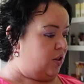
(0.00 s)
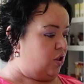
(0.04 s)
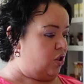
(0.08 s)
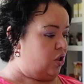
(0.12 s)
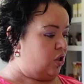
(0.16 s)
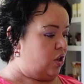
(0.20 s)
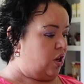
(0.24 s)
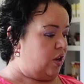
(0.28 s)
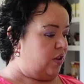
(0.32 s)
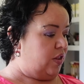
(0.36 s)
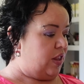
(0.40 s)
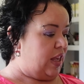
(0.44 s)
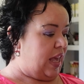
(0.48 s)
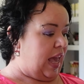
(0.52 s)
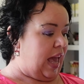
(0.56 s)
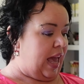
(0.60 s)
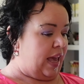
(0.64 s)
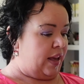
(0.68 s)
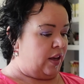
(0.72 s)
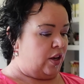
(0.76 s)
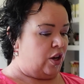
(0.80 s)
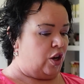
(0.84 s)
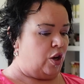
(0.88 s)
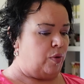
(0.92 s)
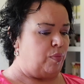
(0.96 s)
just got the
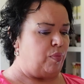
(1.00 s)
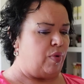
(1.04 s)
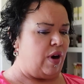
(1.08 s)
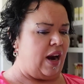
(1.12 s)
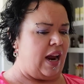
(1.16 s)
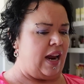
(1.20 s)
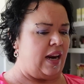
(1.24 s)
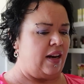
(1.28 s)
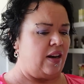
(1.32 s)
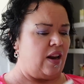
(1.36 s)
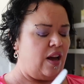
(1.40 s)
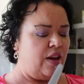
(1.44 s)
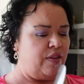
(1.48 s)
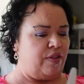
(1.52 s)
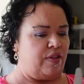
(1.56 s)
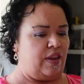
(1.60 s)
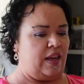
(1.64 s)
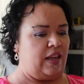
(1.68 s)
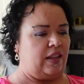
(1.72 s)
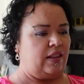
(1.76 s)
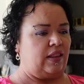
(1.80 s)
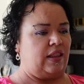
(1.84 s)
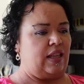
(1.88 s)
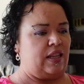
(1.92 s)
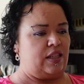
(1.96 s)
Anko brand. I
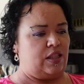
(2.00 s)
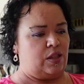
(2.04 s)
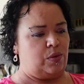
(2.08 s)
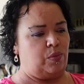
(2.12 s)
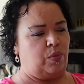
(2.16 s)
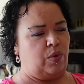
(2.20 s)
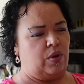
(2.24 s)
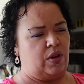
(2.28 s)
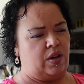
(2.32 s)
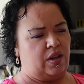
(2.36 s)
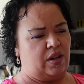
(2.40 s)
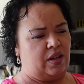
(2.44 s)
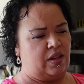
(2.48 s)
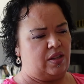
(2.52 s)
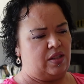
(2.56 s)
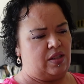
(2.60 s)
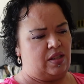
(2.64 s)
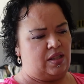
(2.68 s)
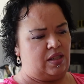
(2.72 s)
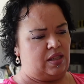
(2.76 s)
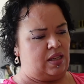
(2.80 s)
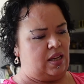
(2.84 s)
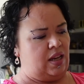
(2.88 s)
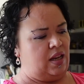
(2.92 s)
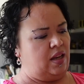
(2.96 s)
think this
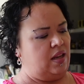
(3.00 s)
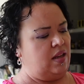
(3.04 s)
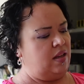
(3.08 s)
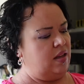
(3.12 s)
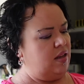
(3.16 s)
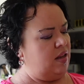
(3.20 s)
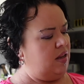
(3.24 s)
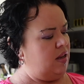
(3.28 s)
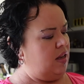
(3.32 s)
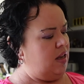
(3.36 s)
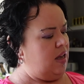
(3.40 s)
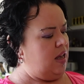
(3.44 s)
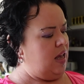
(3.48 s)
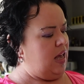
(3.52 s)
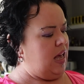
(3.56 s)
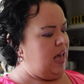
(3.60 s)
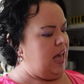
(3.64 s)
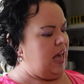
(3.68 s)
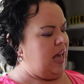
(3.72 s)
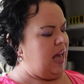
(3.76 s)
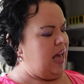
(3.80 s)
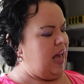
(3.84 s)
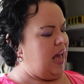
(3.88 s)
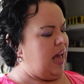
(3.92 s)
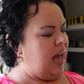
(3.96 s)
was
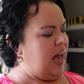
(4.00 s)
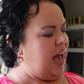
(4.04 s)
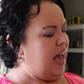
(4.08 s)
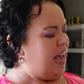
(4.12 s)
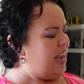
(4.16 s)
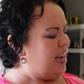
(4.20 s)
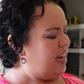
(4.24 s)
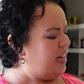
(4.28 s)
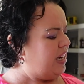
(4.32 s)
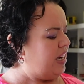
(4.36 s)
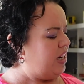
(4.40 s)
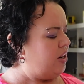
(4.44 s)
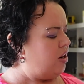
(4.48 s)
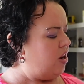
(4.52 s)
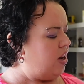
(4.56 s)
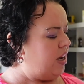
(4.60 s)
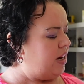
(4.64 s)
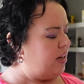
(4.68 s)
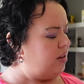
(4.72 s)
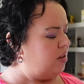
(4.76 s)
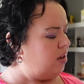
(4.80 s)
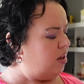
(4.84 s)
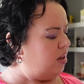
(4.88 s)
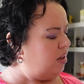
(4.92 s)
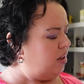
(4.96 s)

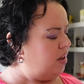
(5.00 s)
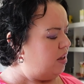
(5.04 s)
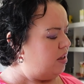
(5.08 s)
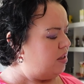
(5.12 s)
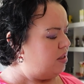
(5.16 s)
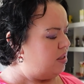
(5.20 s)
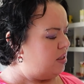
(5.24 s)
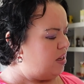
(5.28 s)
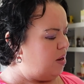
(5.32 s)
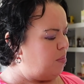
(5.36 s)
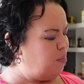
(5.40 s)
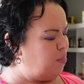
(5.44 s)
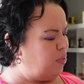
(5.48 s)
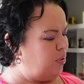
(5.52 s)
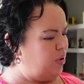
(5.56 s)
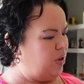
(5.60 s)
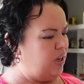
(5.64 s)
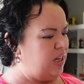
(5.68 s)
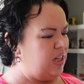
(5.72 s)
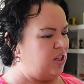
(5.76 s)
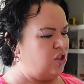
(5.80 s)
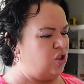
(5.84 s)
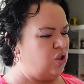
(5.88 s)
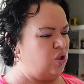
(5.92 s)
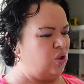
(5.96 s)
$89, I'm
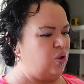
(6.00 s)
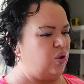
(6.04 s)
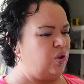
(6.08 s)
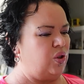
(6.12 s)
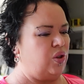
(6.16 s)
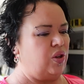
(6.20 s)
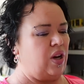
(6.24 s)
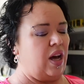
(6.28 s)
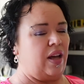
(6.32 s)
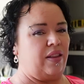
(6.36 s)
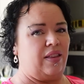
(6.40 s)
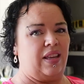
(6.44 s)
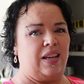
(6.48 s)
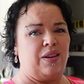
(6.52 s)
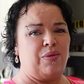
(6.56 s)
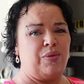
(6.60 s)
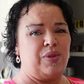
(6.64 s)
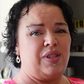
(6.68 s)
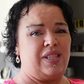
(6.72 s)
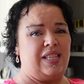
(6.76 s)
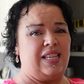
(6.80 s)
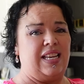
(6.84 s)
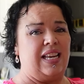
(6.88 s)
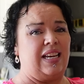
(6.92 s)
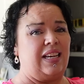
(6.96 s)
pretty sure. I think it
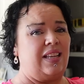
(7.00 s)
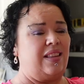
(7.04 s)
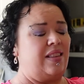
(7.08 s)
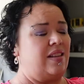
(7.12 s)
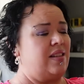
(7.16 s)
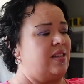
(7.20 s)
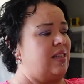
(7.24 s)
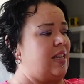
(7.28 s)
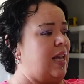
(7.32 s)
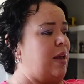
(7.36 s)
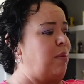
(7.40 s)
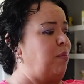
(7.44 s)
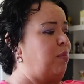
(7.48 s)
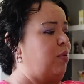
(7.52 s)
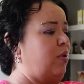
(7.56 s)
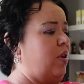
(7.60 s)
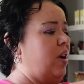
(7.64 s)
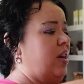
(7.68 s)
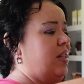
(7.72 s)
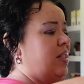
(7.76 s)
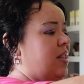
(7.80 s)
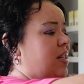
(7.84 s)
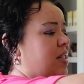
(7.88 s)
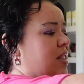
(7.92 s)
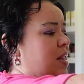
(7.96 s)
was nearly the same
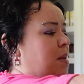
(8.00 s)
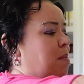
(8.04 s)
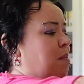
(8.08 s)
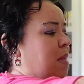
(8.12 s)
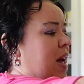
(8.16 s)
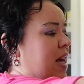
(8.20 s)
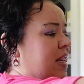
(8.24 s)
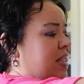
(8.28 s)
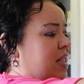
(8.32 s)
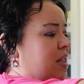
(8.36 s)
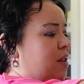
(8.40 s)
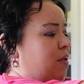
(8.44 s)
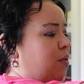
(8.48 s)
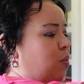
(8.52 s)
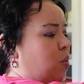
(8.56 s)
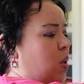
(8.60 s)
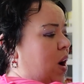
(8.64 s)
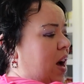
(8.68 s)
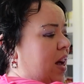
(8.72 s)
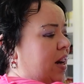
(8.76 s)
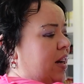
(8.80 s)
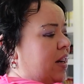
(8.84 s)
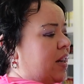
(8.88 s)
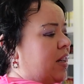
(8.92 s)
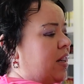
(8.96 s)
price as the massive
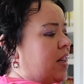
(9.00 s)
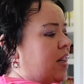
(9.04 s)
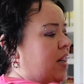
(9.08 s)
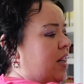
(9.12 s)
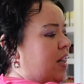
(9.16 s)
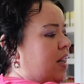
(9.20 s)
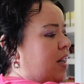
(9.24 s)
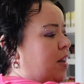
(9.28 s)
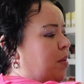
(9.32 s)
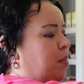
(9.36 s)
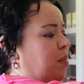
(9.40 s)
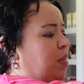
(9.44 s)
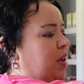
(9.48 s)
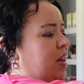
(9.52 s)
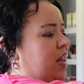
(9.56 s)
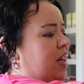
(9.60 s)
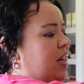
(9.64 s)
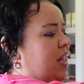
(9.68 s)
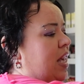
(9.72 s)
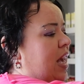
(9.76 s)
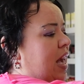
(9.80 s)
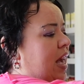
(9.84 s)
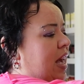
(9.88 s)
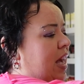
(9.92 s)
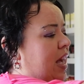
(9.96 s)
one,
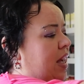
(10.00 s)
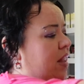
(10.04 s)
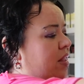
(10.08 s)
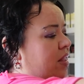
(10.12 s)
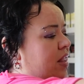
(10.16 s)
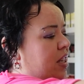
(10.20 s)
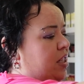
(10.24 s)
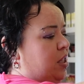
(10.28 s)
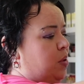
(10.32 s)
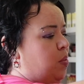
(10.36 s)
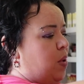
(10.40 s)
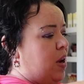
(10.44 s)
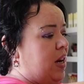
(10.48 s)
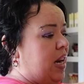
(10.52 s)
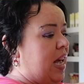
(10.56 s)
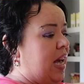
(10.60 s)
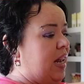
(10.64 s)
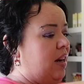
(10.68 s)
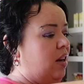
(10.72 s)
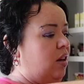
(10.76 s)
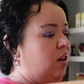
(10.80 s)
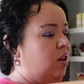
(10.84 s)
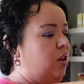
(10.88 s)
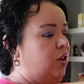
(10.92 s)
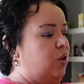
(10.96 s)
but yeah, this one
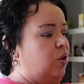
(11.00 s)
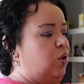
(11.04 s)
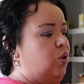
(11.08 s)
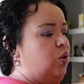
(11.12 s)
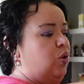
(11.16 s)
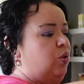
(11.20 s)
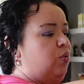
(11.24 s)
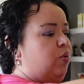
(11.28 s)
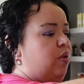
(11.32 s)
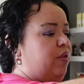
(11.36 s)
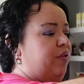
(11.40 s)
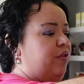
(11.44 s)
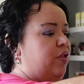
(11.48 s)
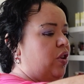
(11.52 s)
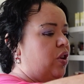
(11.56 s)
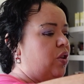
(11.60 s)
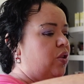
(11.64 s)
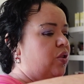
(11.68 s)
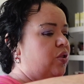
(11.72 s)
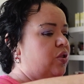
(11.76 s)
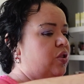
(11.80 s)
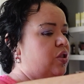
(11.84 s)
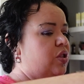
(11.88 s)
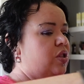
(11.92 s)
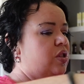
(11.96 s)
had a lot of good
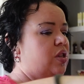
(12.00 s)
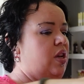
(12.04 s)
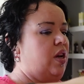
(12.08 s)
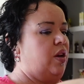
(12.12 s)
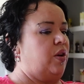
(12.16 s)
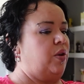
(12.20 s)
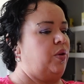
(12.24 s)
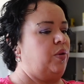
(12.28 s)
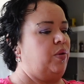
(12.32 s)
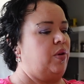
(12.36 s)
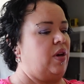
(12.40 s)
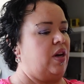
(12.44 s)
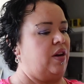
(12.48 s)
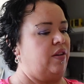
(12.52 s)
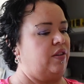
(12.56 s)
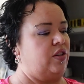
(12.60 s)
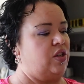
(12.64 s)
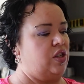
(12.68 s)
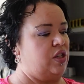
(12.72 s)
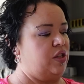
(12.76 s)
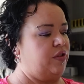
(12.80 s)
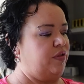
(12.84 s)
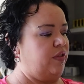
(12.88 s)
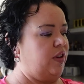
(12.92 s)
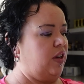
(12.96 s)
reviews, so I
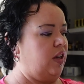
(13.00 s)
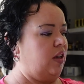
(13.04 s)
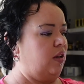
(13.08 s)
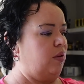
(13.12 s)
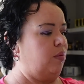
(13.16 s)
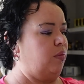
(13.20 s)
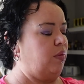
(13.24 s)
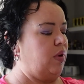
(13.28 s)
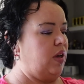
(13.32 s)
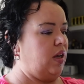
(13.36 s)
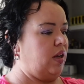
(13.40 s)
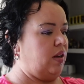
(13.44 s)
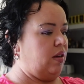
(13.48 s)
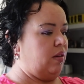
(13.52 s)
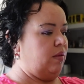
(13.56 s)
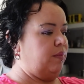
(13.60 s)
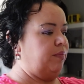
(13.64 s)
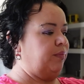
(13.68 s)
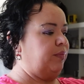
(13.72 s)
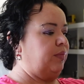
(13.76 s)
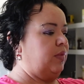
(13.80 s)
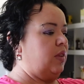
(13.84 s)
just figured, well,